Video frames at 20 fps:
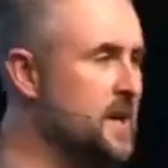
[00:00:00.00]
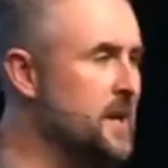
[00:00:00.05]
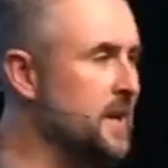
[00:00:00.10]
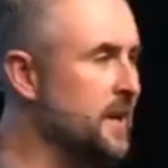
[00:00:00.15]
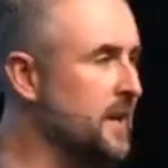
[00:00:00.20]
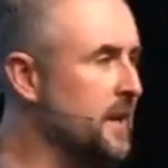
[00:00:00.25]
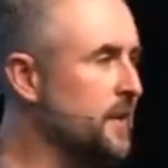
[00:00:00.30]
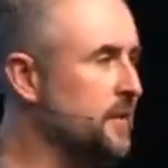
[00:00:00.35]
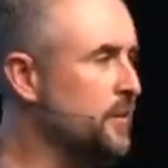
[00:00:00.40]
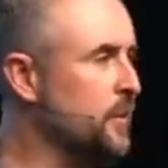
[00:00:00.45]

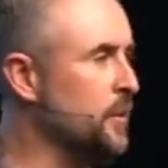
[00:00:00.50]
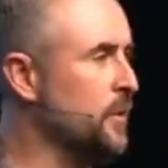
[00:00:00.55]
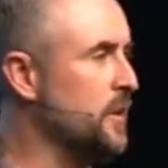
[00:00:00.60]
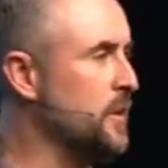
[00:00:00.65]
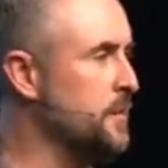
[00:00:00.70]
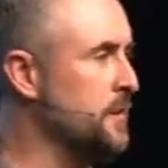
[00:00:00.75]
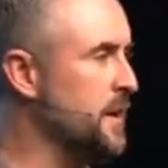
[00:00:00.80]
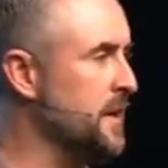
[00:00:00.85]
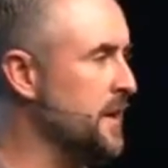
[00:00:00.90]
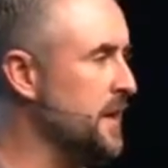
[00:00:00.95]
get to a
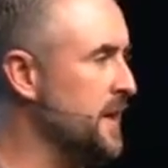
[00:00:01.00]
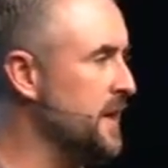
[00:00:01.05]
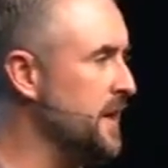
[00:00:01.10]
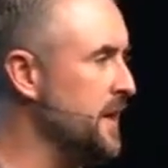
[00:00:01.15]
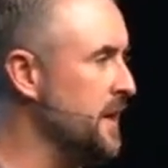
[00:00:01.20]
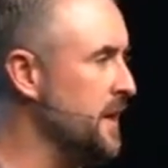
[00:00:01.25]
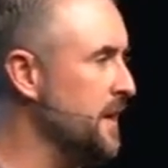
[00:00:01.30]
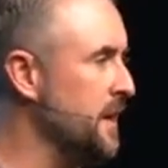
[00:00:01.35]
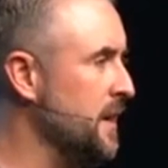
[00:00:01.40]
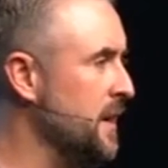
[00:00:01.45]

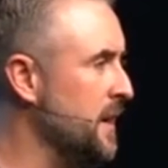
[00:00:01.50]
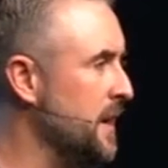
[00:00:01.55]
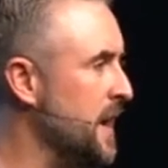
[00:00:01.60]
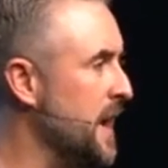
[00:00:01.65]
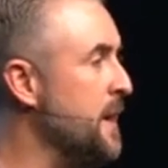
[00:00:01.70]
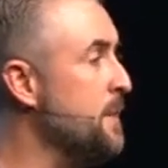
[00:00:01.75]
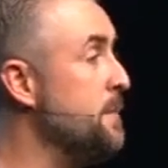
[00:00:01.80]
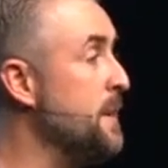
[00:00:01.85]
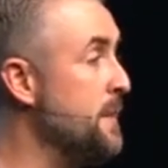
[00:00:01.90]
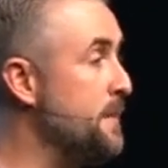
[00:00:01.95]
community
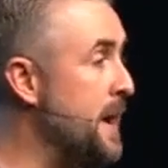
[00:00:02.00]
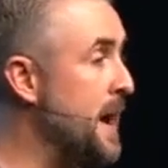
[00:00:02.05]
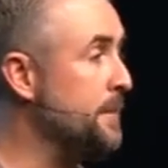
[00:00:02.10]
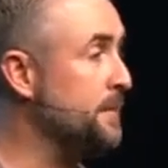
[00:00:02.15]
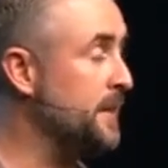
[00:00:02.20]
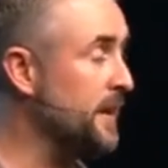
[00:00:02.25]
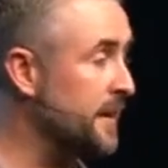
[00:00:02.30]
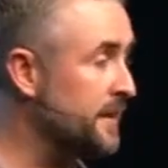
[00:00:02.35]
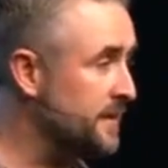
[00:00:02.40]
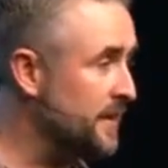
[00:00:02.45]
and be
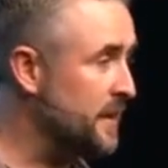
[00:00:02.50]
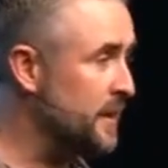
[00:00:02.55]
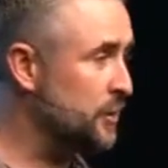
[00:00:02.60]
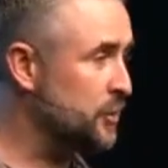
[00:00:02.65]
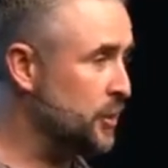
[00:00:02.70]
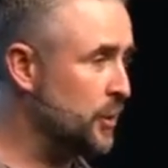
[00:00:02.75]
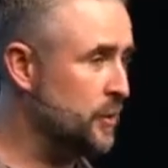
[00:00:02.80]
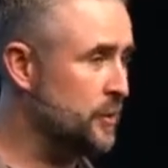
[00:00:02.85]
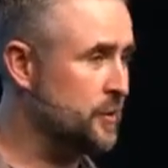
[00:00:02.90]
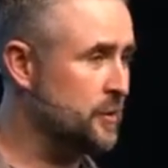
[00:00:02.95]
baptized in a
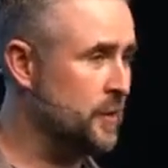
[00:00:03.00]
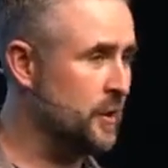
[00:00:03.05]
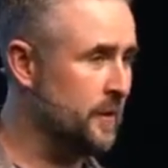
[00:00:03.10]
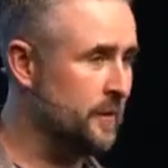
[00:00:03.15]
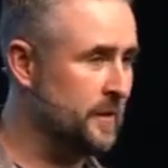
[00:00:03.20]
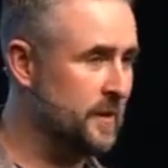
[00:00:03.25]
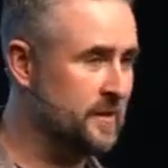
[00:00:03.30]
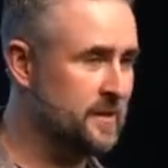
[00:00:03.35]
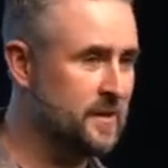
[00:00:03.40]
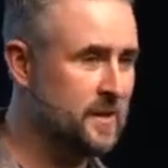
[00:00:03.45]
church
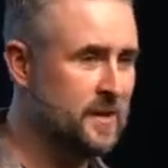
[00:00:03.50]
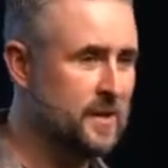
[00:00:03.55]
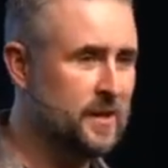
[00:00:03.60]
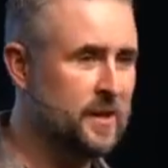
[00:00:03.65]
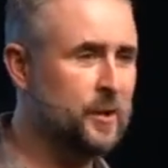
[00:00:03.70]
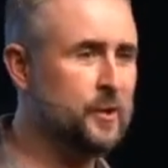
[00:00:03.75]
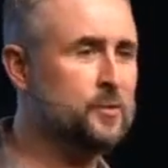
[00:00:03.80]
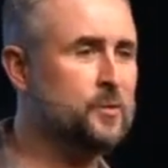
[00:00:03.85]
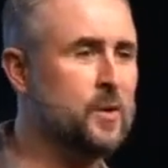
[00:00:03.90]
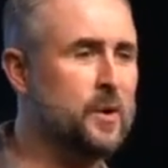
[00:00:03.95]
service.
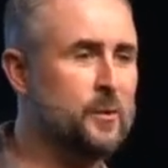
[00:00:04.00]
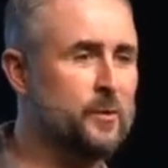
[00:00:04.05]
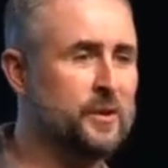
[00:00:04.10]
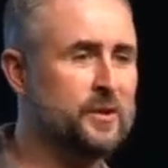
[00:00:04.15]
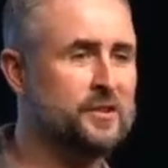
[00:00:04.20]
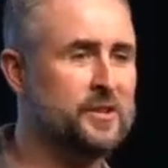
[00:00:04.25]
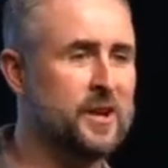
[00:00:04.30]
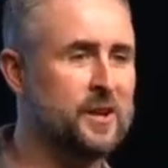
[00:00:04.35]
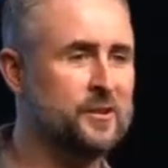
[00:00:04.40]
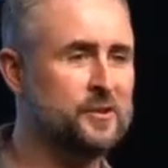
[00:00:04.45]
Here's what I
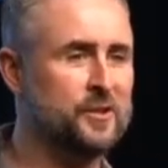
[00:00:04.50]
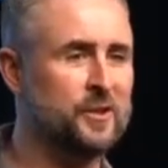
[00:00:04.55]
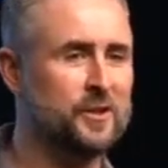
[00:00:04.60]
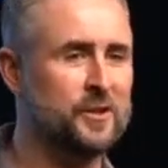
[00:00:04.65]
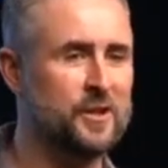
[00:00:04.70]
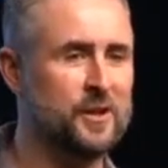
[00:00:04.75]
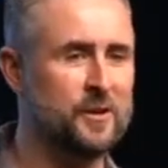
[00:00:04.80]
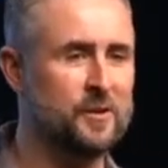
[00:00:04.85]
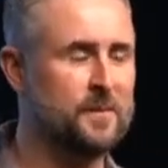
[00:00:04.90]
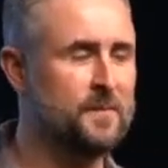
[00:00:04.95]
want you to
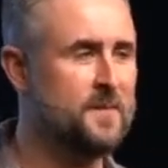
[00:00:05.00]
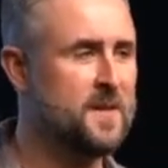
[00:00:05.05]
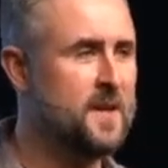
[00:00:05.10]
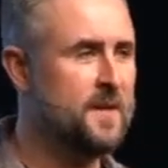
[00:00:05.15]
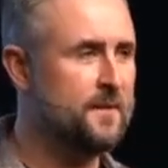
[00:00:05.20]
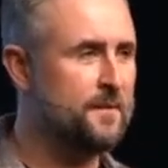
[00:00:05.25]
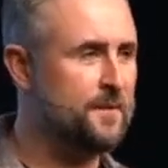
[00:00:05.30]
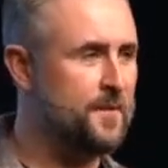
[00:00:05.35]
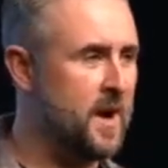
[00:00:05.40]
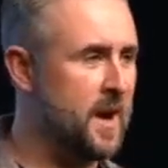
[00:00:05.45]
do.
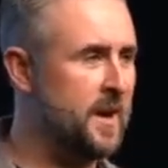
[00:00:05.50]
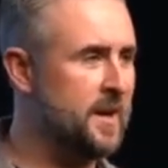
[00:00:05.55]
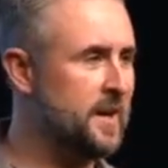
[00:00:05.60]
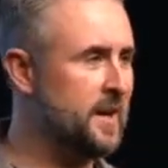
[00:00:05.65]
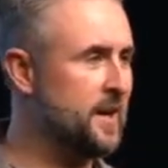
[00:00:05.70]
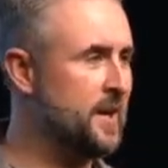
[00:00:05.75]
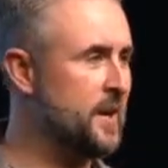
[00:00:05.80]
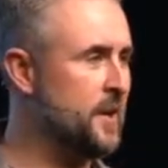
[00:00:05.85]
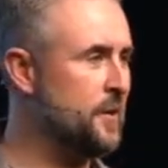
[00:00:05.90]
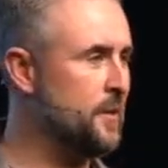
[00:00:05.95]
Find
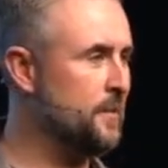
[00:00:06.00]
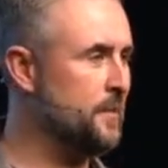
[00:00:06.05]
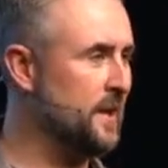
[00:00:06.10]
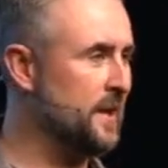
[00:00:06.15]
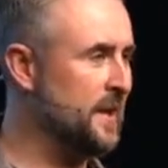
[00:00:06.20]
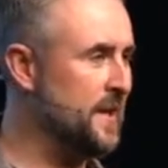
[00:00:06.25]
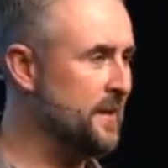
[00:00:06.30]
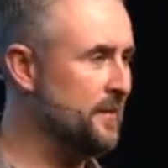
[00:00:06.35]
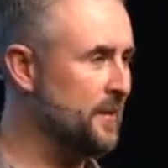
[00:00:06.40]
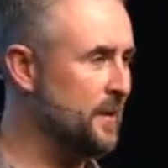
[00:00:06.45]
another
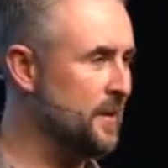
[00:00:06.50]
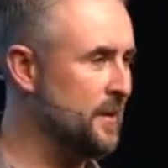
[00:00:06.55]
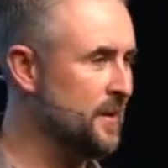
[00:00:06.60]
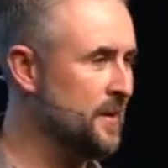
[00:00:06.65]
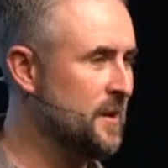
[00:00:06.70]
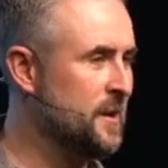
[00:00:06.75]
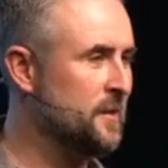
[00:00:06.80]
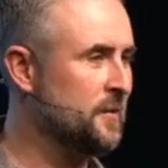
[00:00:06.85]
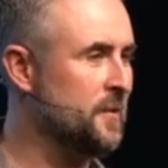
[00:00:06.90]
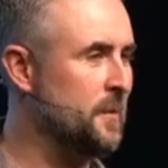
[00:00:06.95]
believer
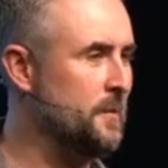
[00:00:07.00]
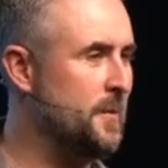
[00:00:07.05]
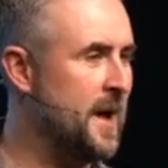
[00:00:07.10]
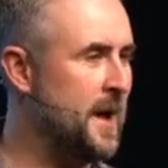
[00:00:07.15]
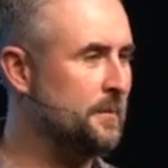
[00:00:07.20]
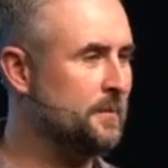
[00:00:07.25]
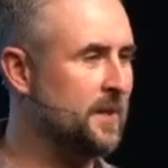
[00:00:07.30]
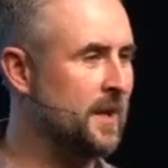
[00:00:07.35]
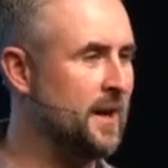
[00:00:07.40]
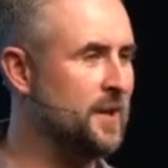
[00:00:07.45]
to
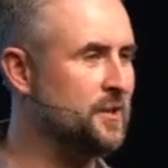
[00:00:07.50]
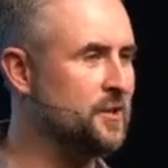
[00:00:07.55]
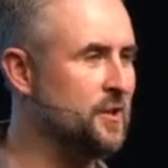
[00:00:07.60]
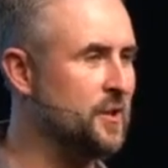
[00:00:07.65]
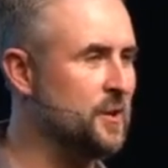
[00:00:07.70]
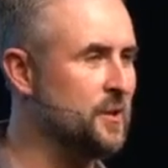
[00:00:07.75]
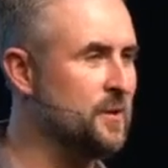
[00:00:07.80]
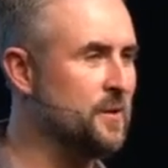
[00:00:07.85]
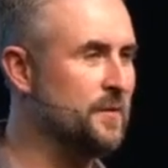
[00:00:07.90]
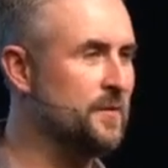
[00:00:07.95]
baptize
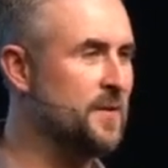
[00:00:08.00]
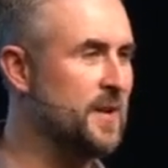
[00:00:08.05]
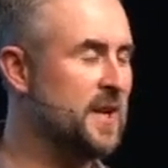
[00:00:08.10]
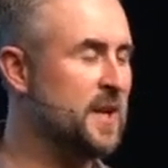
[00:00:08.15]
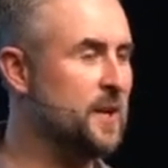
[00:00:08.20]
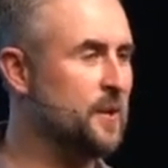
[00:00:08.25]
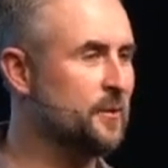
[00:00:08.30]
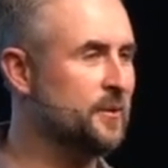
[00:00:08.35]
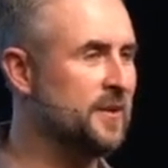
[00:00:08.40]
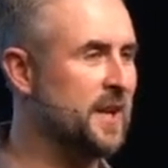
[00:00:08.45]
you,
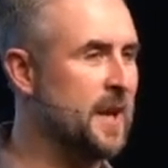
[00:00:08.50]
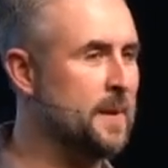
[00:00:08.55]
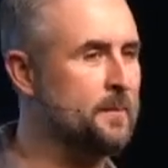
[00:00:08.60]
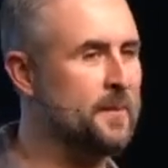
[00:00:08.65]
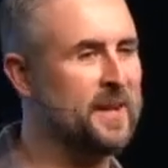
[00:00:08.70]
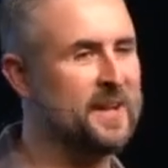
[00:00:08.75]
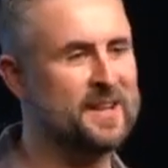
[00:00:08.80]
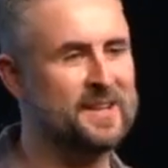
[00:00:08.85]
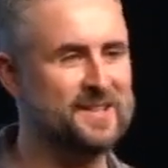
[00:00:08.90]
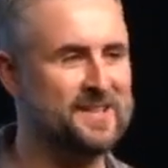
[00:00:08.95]
videotape
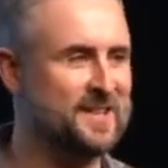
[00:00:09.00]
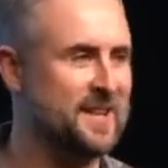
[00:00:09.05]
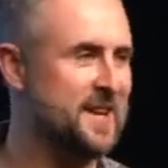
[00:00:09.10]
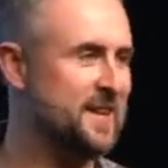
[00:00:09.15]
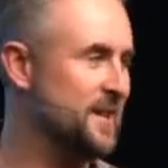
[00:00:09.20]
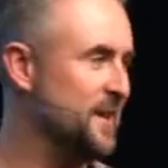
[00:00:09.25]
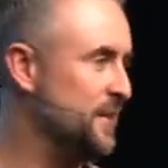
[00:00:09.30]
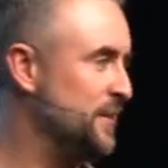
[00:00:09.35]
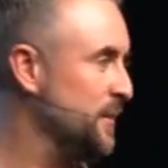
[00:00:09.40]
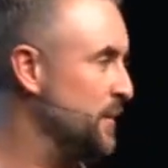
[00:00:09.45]
it, and
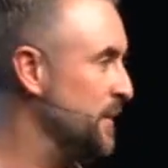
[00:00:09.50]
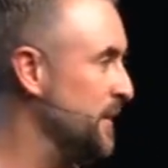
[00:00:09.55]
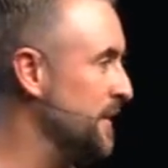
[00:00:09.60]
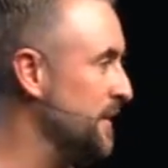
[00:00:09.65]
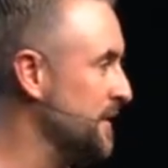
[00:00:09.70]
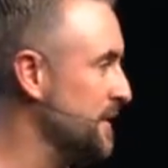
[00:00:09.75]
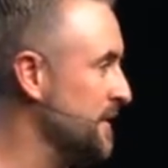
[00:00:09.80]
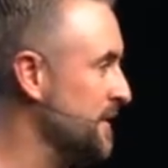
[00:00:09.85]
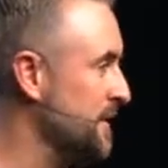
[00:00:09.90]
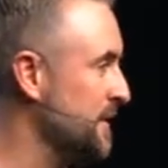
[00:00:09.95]
send it to
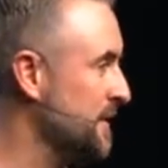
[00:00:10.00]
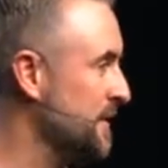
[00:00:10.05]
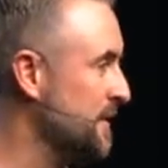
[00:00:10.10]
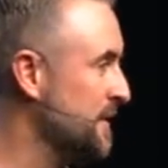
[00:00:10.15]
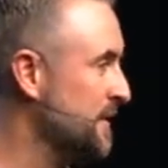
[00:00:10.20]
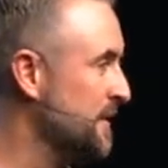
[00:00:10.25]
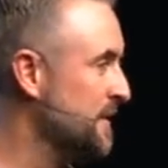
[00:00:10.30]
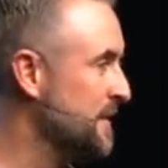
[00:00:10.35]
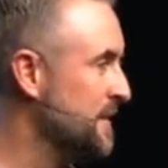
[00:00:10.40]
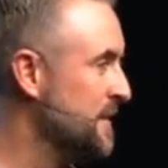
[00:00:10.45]
us.
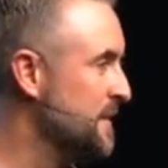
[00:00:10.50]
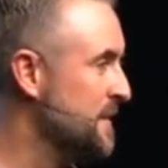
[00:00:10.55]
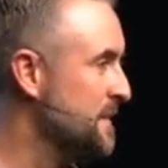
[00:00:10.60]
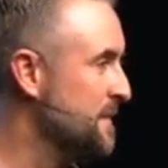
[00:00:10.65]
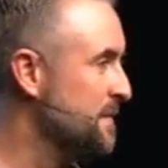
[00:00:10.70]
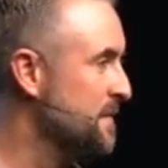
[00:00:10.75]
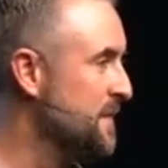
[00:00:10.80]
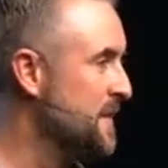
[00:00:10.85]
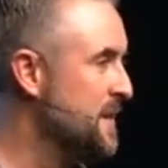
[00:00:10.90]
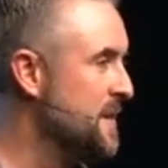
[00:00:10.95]

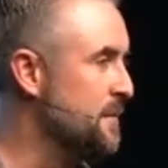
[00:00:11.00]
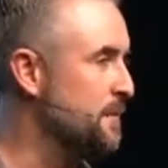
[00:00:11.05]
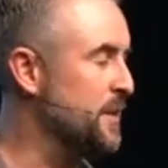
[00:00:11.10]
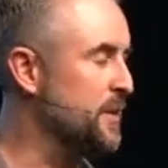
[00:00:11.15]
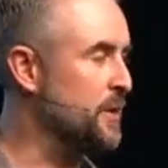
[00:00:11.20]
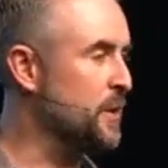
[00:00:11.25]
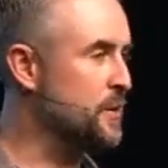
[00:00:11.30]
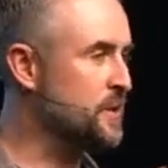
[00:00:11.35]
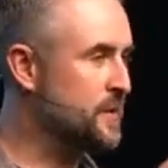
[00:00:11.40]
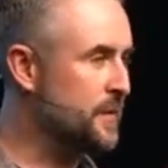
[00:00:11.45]

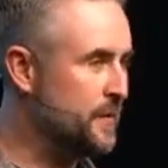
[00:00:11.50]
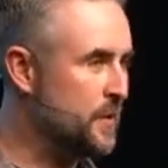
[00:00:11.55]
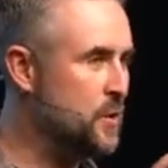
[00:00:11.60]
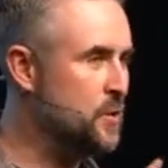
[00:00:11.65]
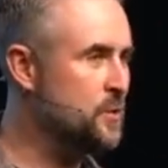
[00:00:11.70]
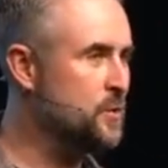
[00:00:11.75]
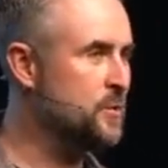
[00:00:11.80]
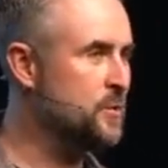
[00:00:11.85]
But those of you who